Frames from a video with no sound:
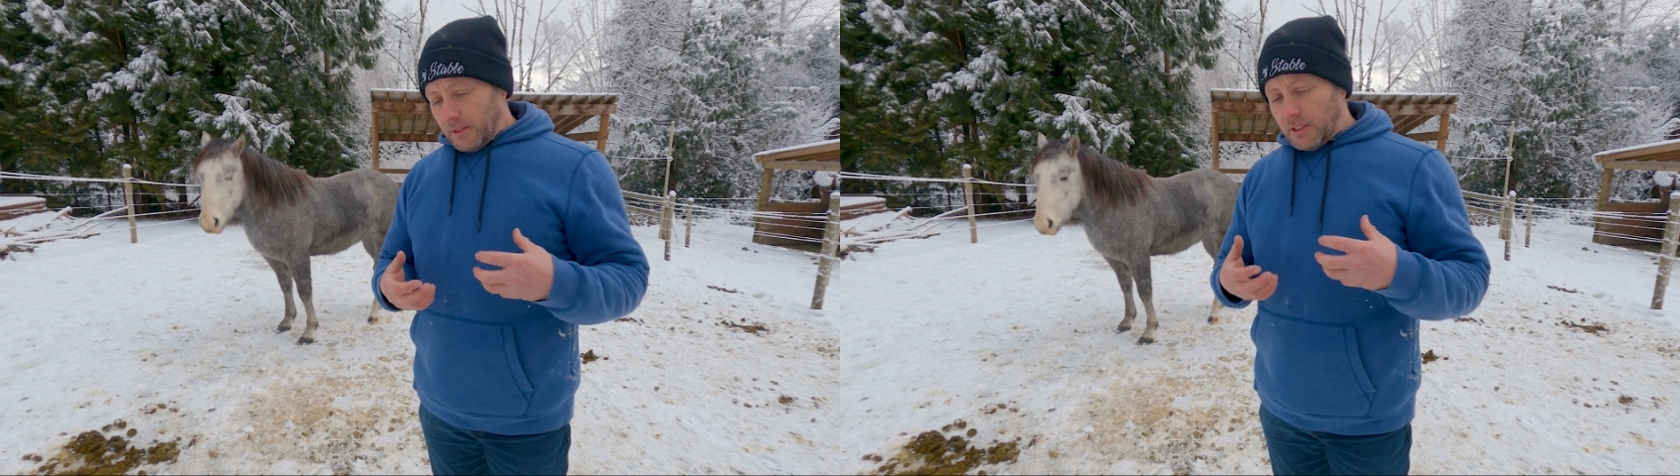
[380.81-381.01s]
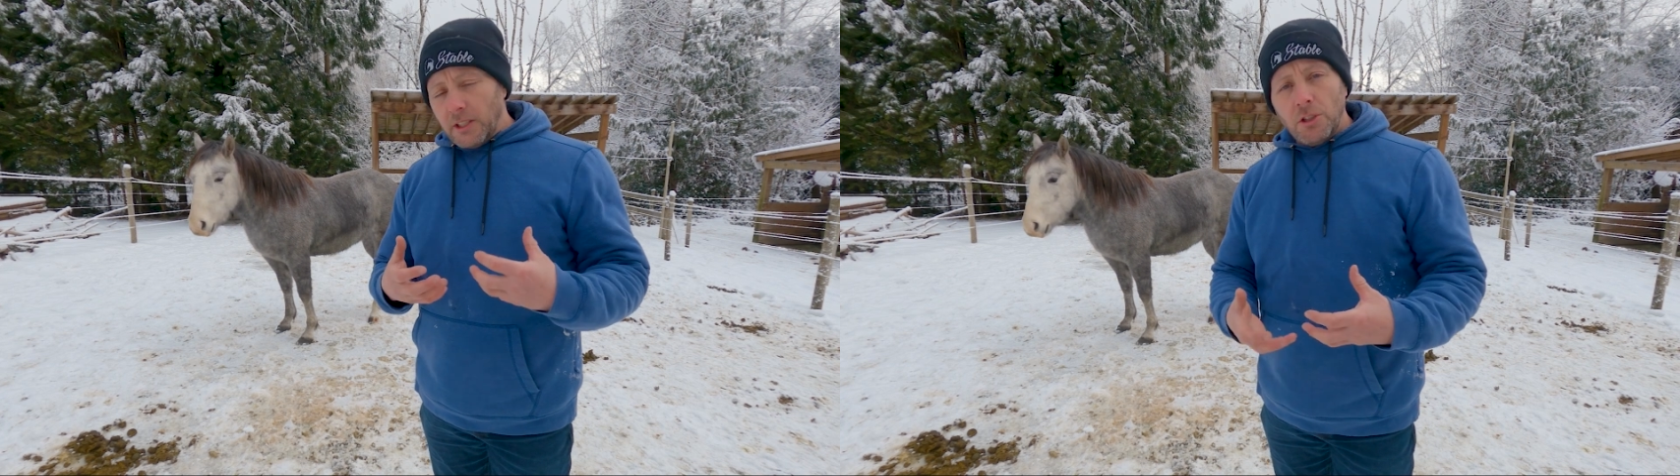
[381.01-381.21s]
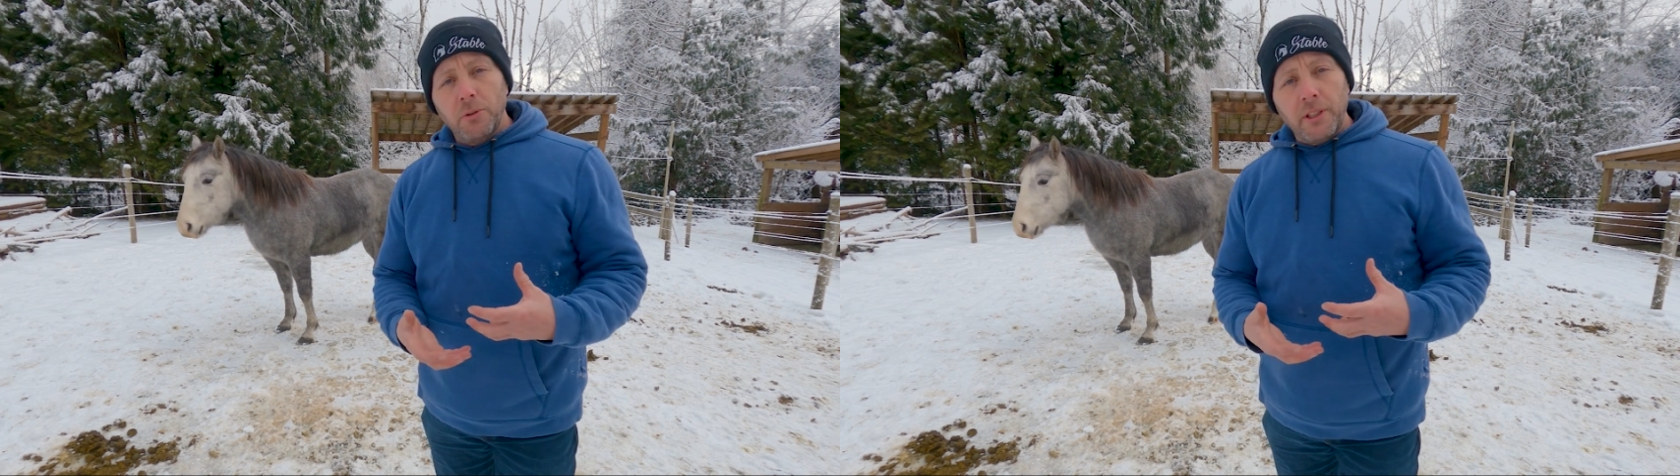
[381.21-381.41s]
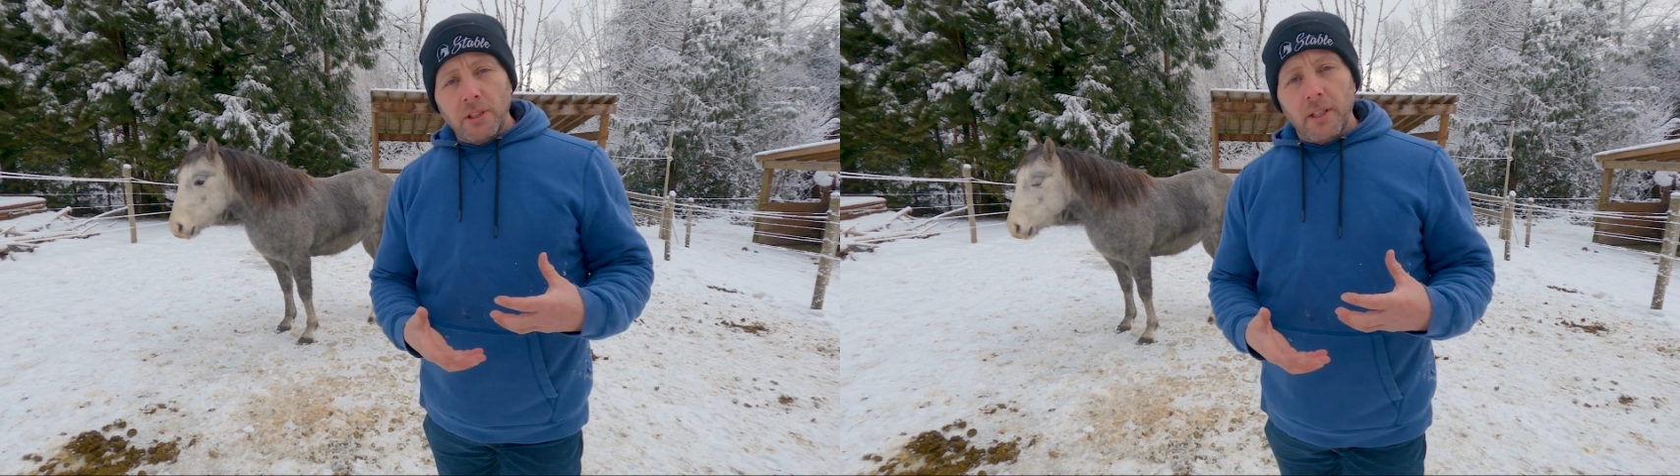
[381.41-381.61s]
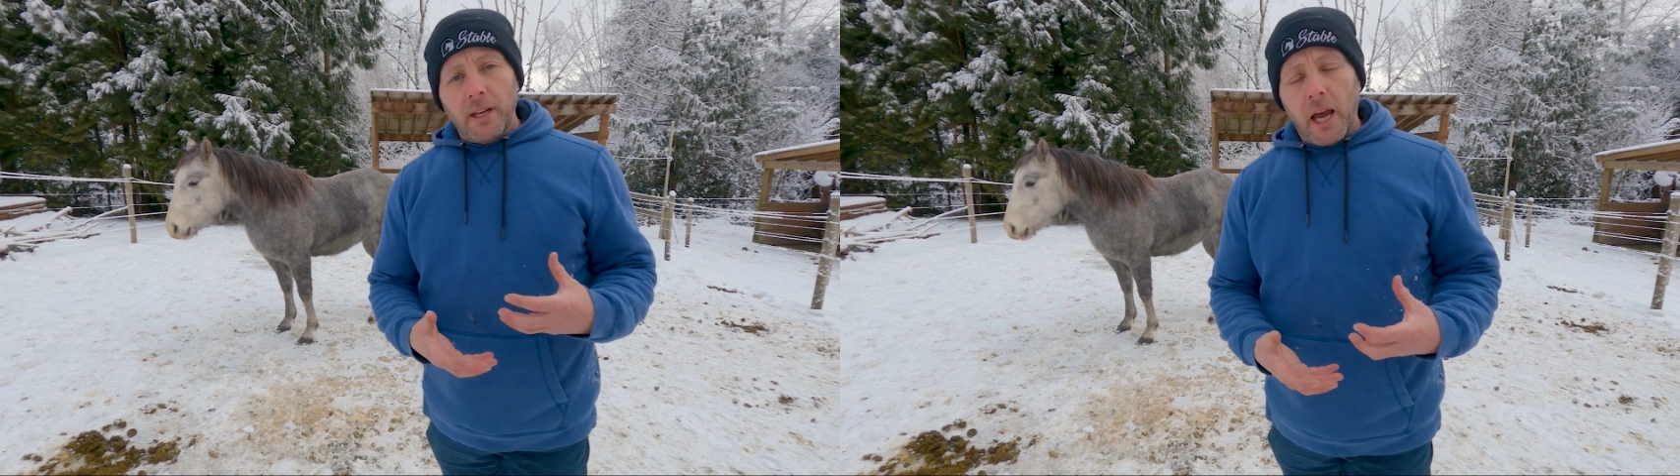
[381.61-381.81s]

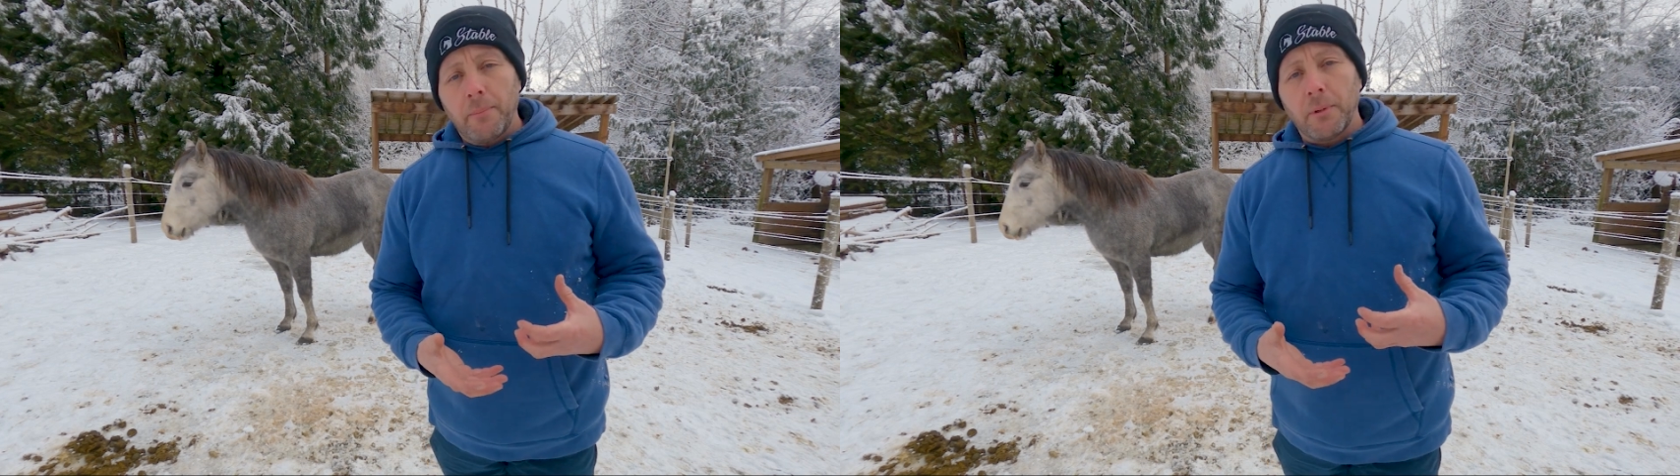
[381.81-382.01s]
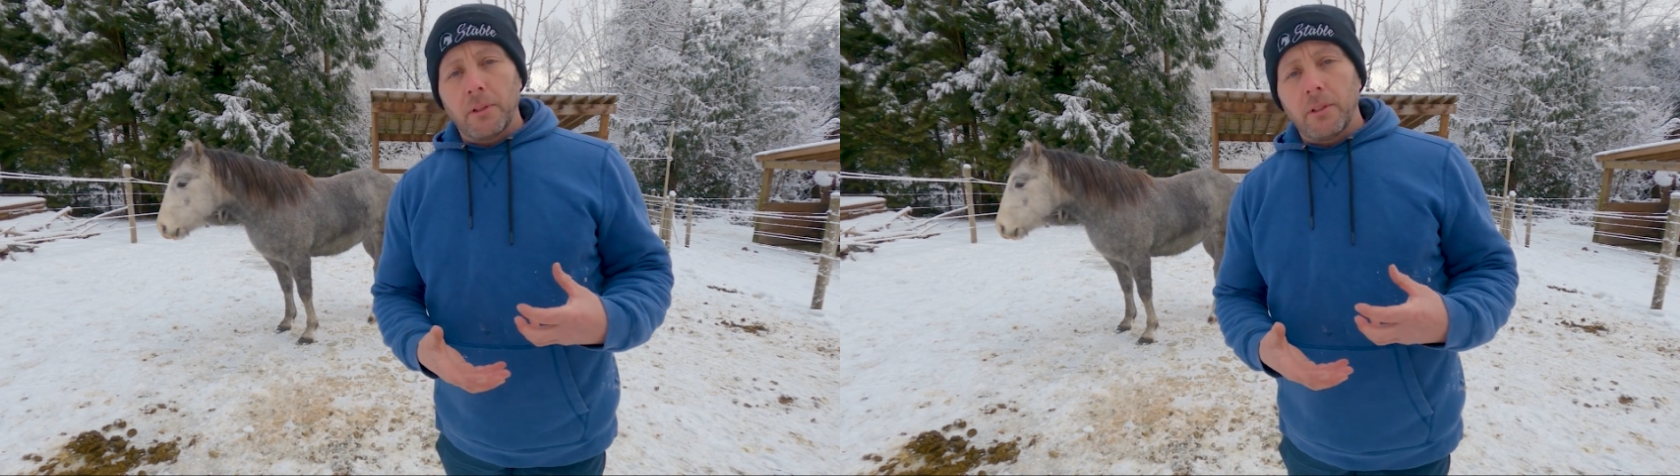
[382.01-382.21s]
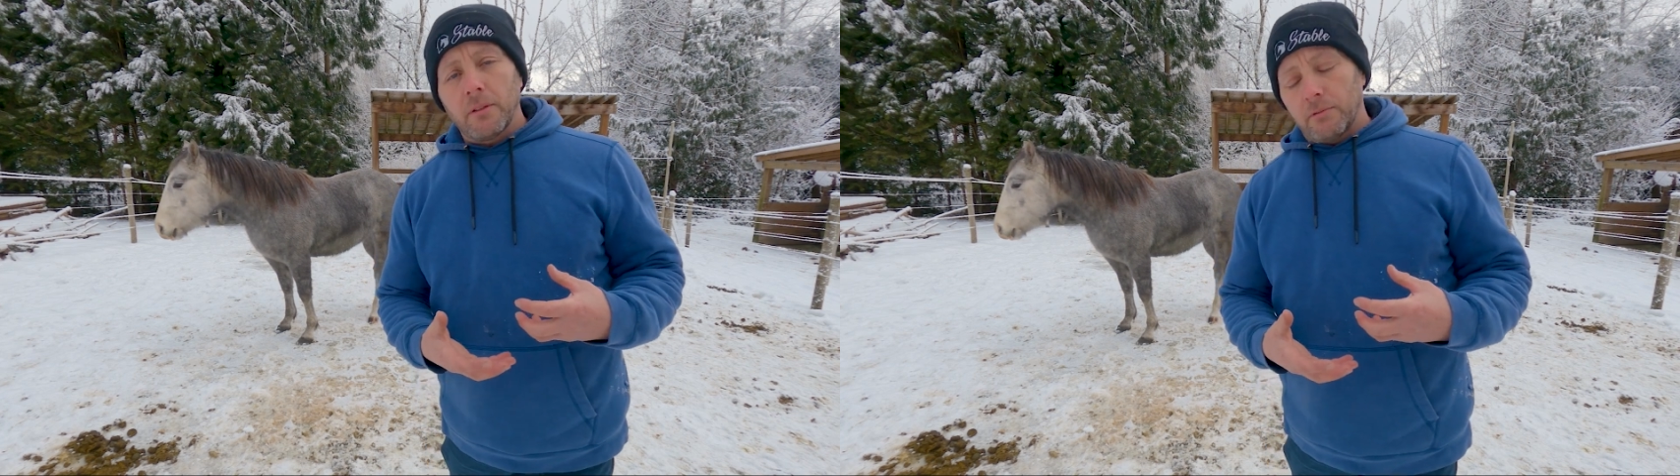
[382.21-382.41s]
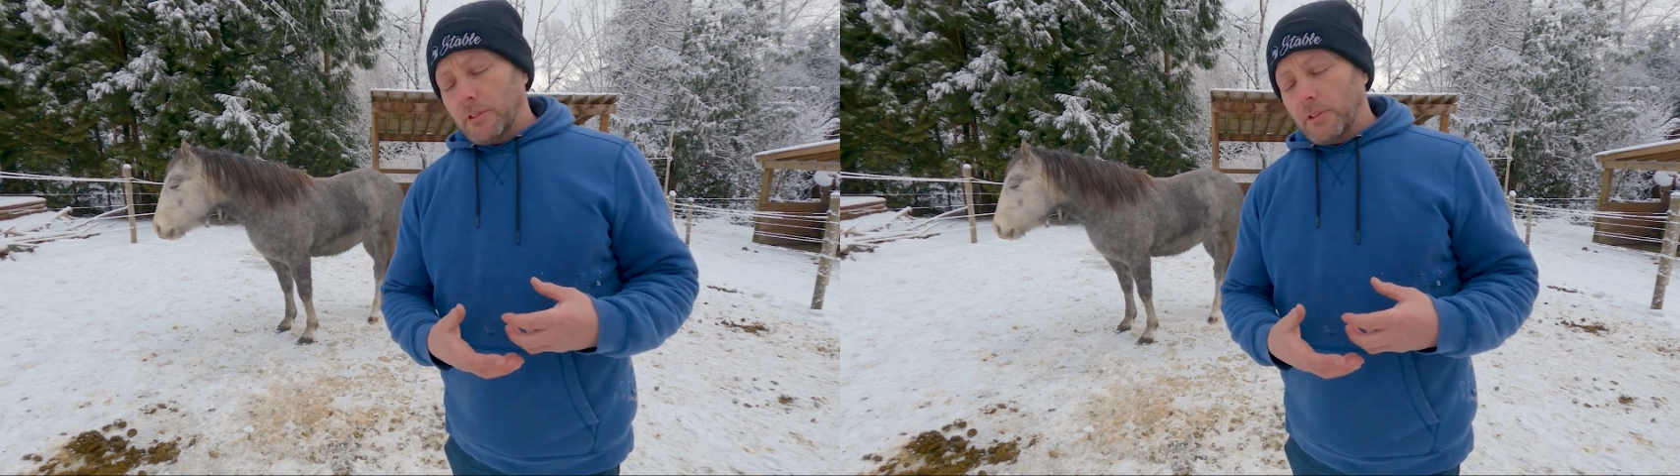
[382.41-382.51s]
situation that happened,